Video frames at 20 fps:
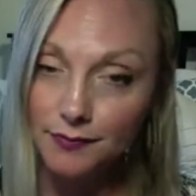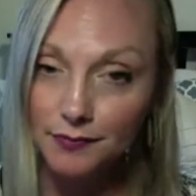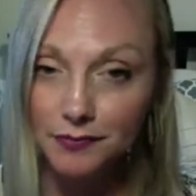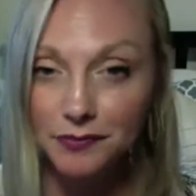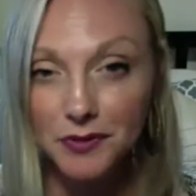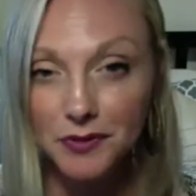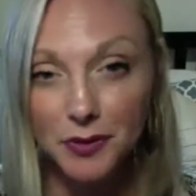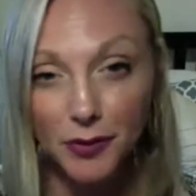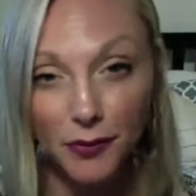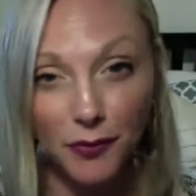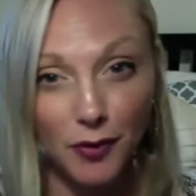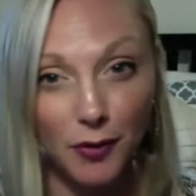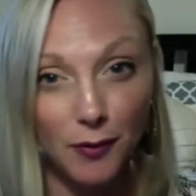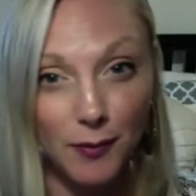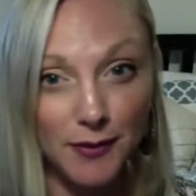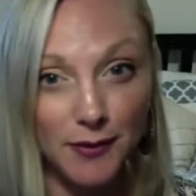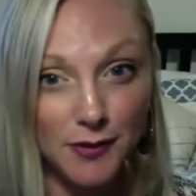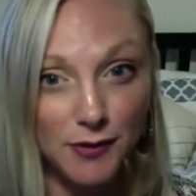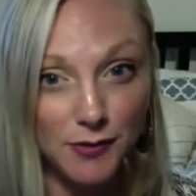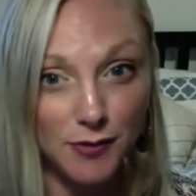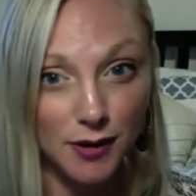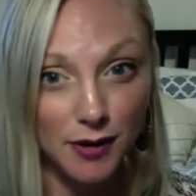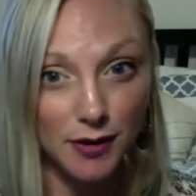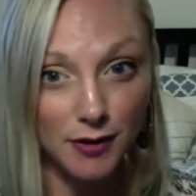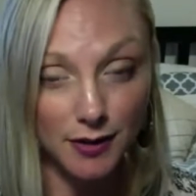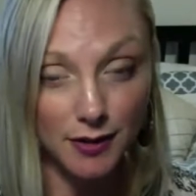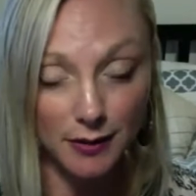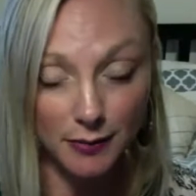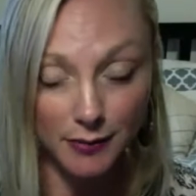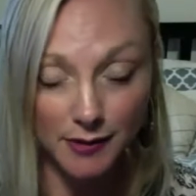So if you've been
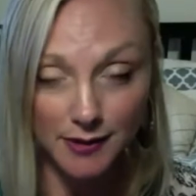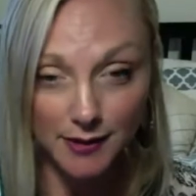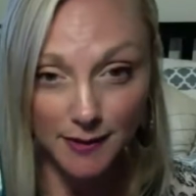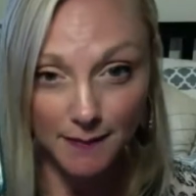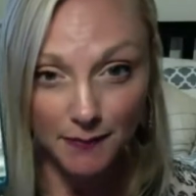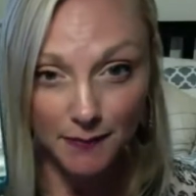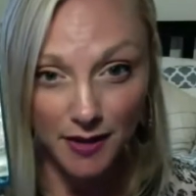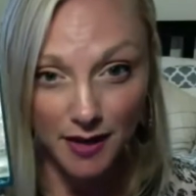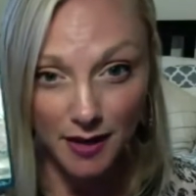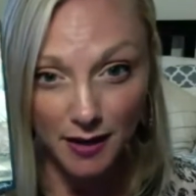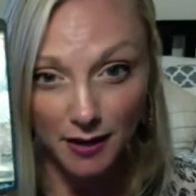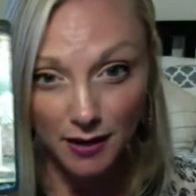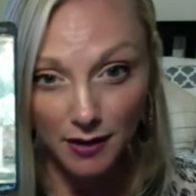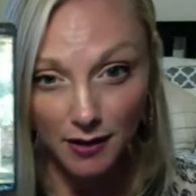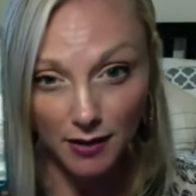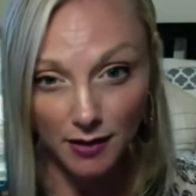struggling with something,